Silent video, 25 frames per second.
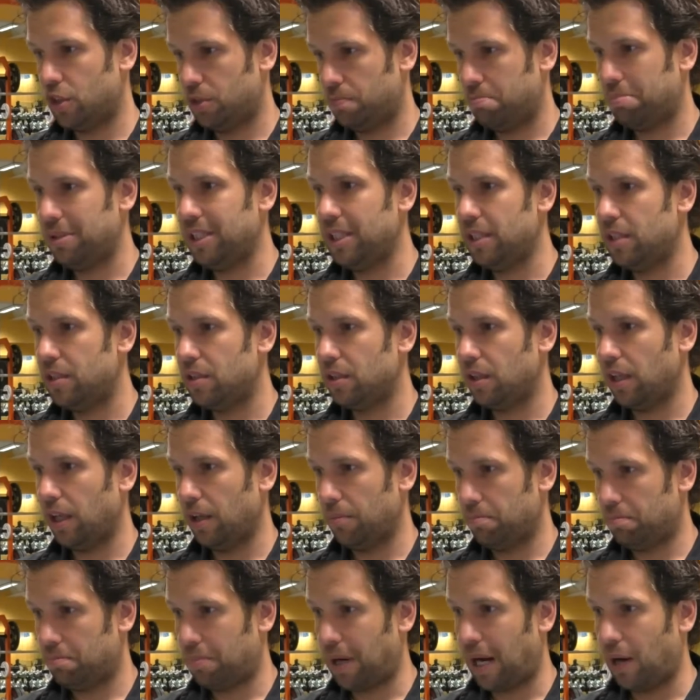speed
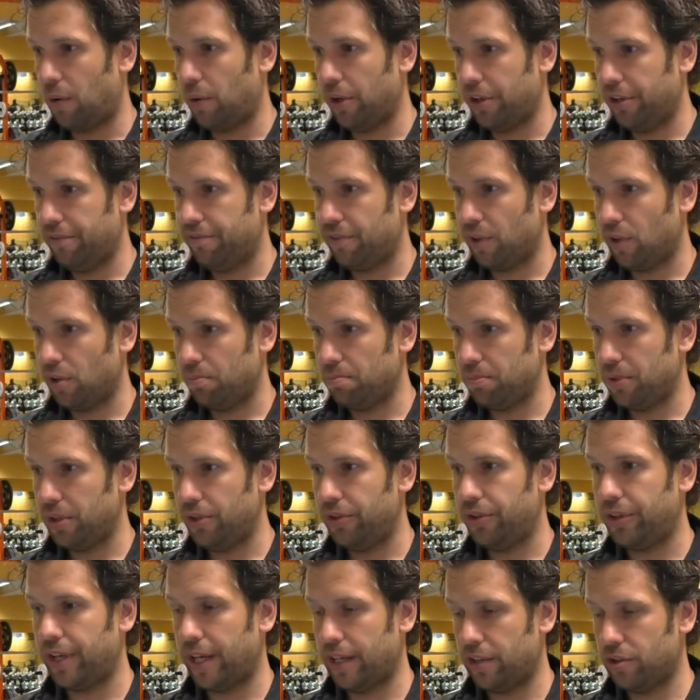and power
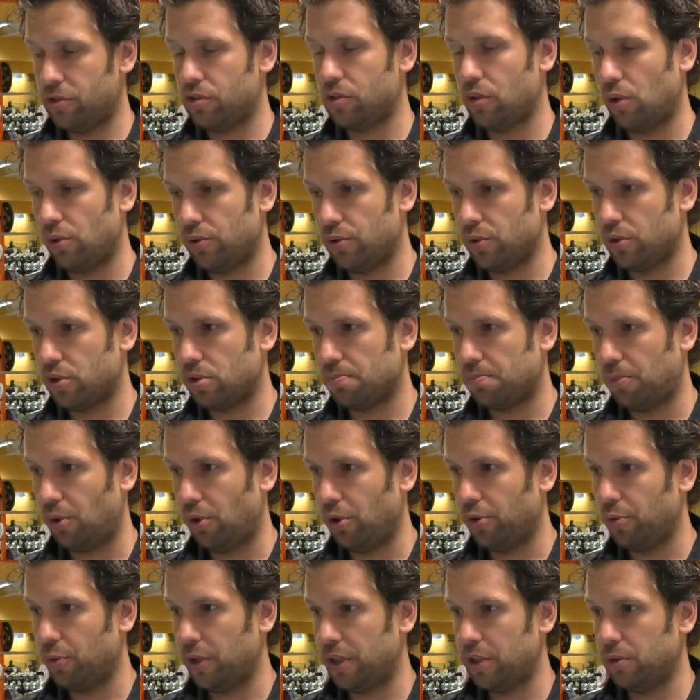development. Tennis is also a
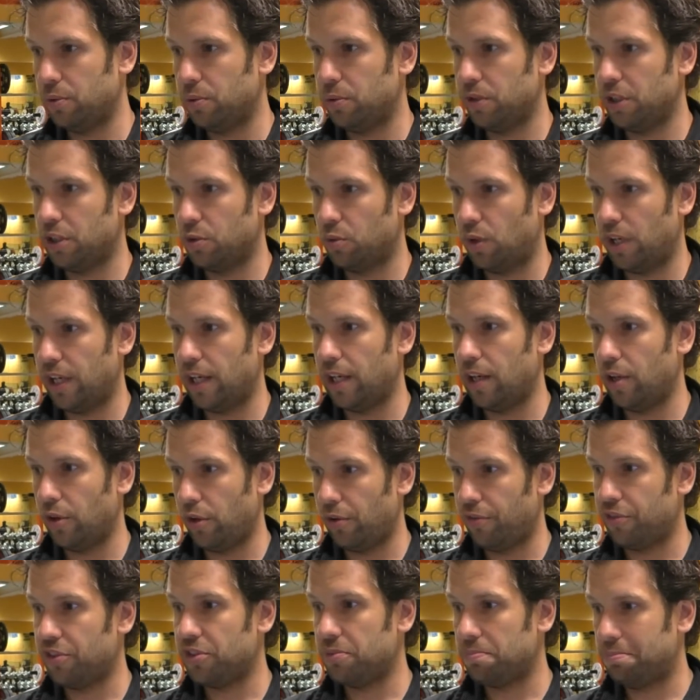sport where you require a
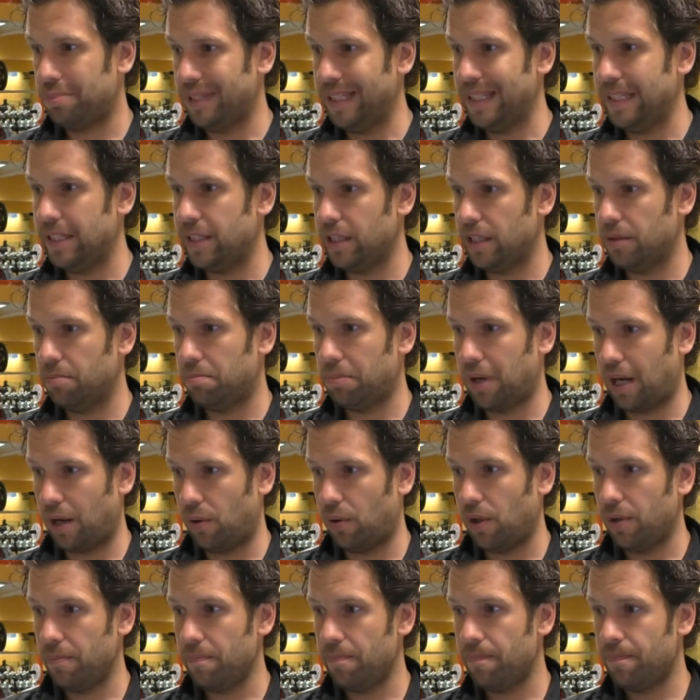lot of speed and
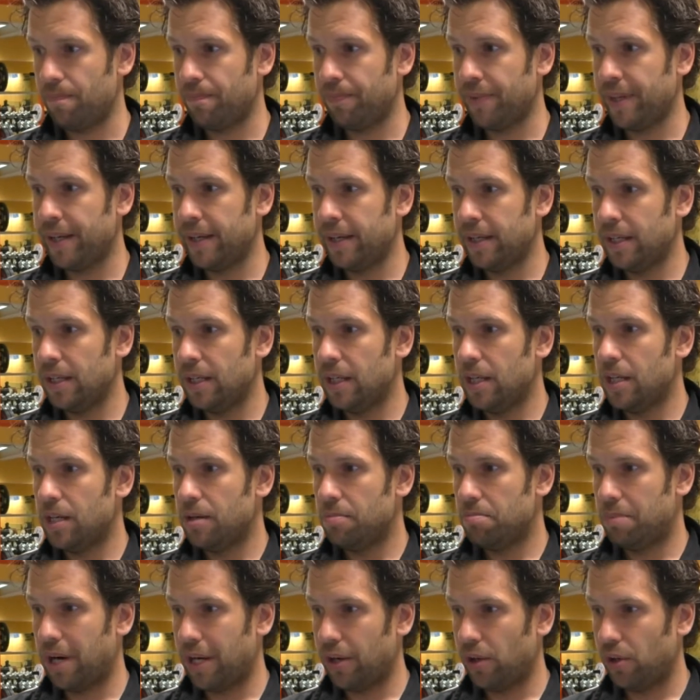power.
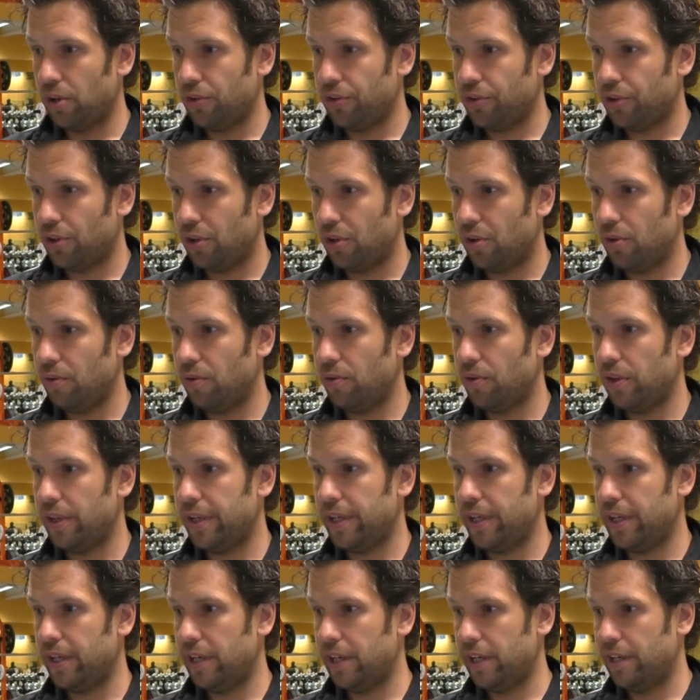But also,
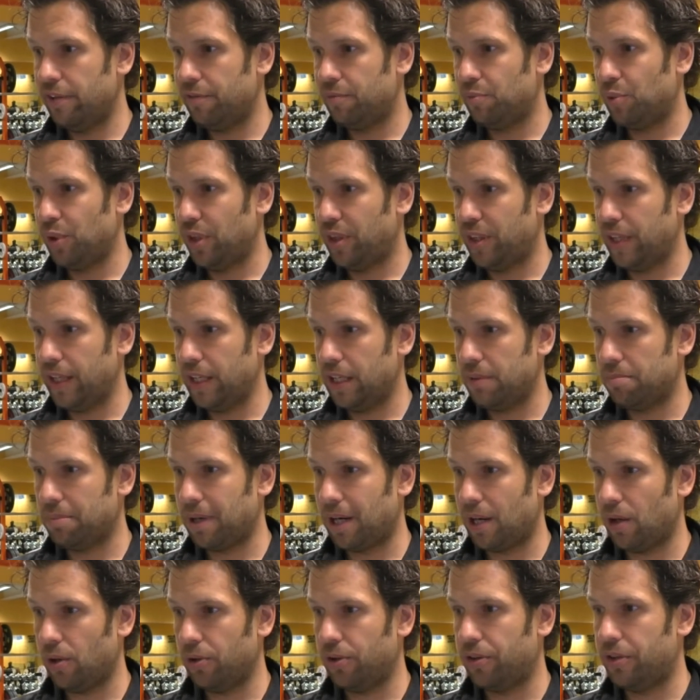if we think
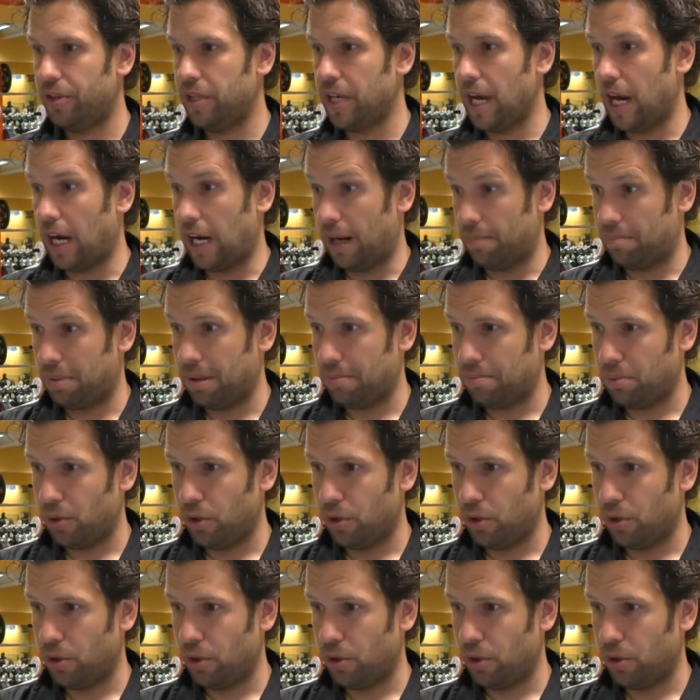about the upper